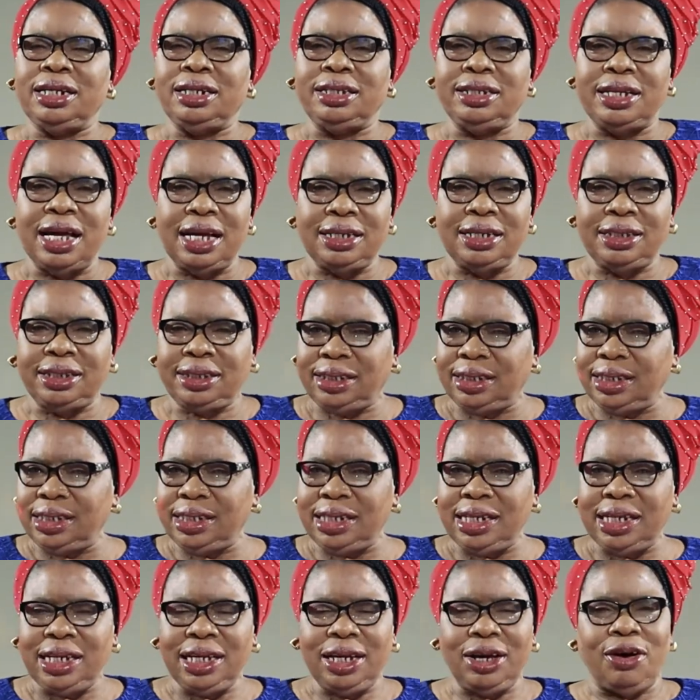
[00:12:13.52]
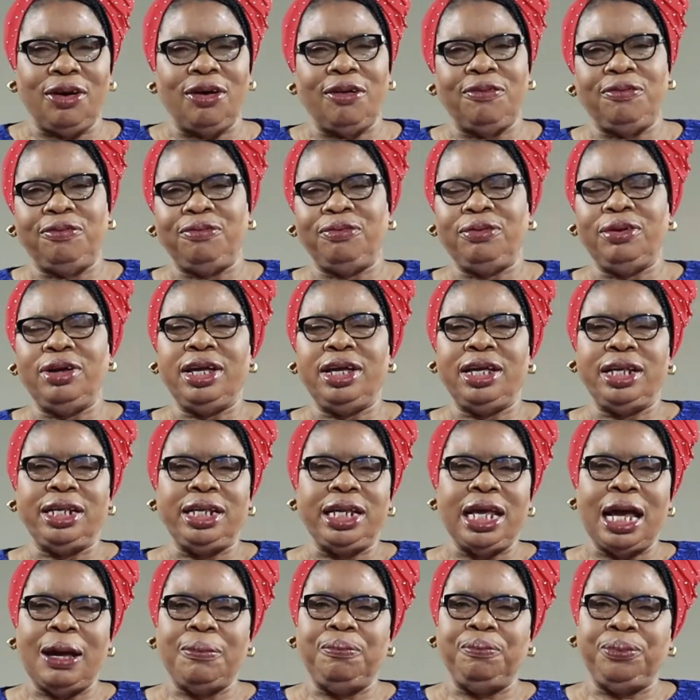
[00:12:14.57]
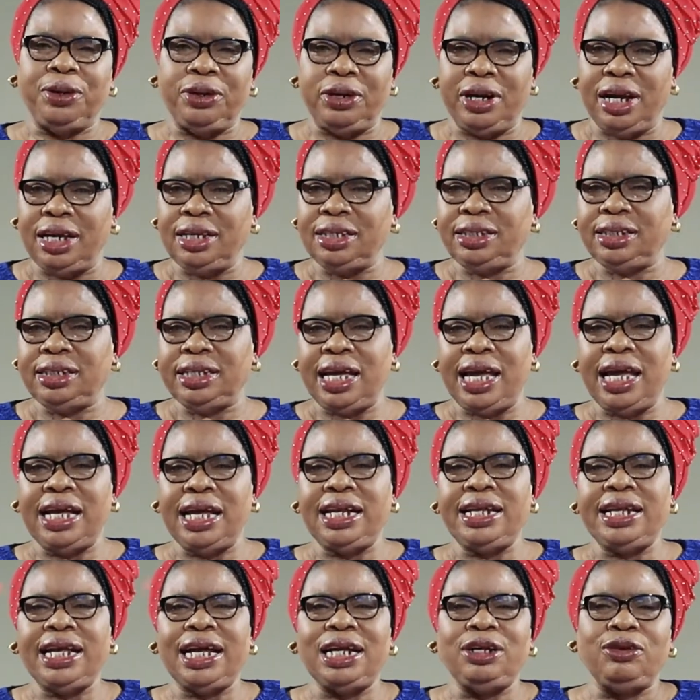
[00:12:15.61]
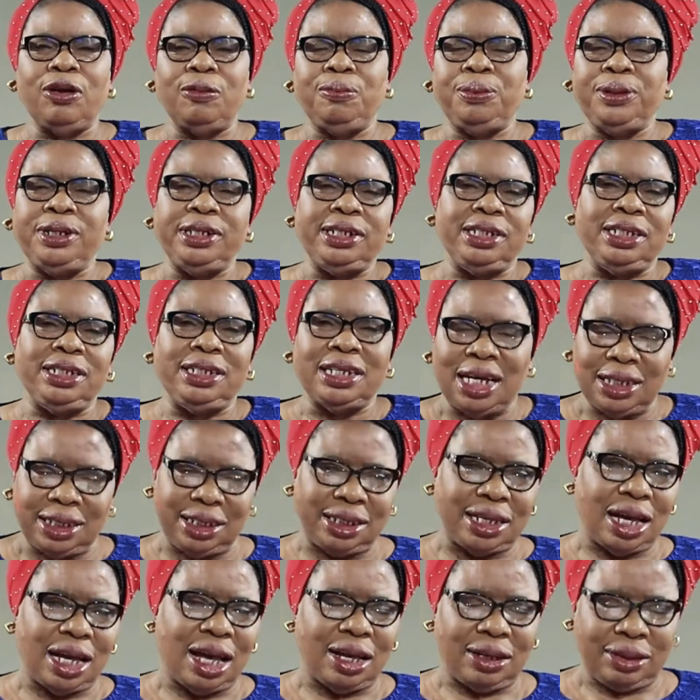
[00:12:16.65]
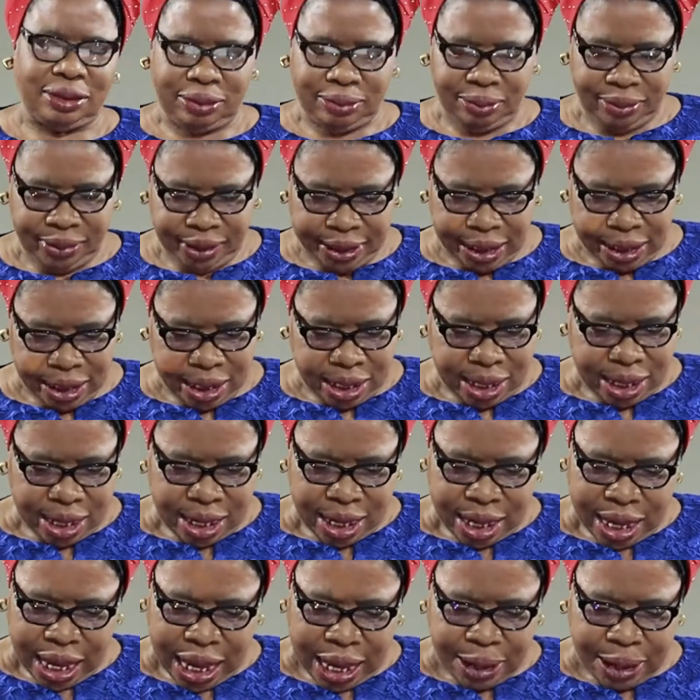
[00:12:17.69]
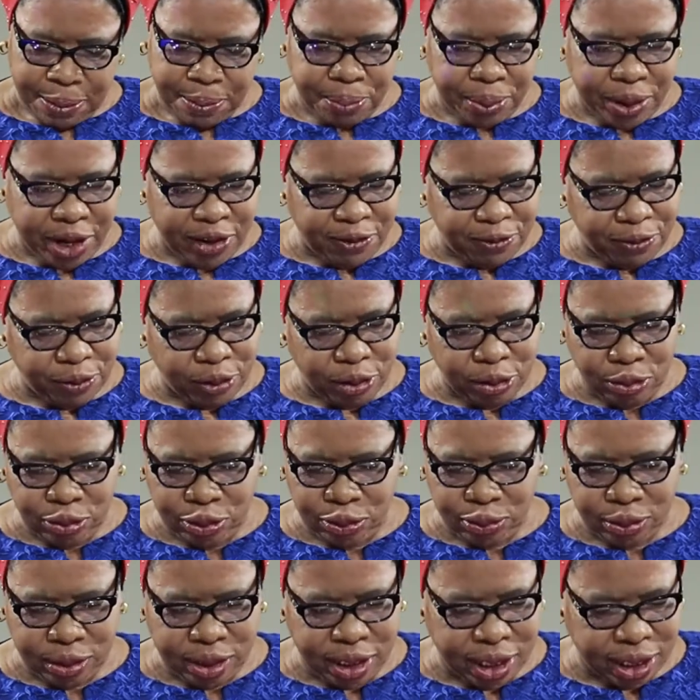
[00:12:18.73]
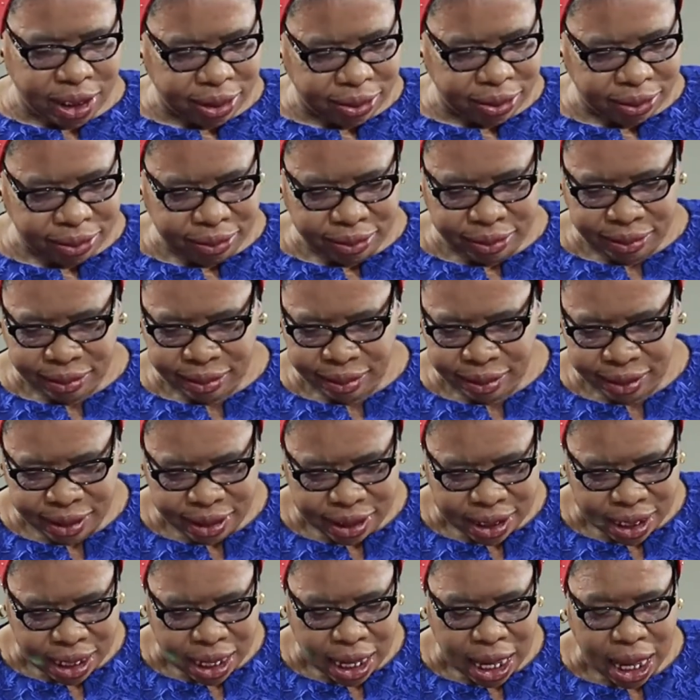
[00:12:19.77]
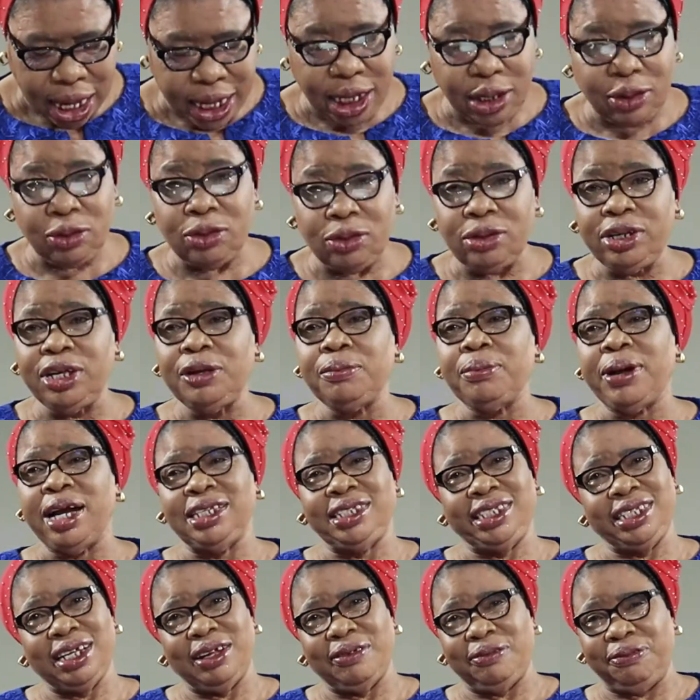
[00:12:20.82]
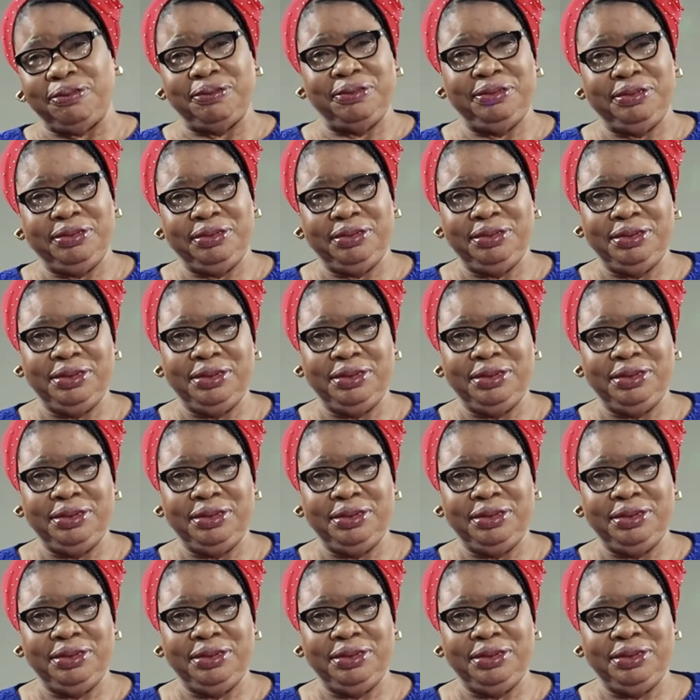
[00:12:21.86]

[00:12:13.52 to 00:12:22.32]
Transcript: destiny of their parents ended up in disaster. I pray for you today, including myself,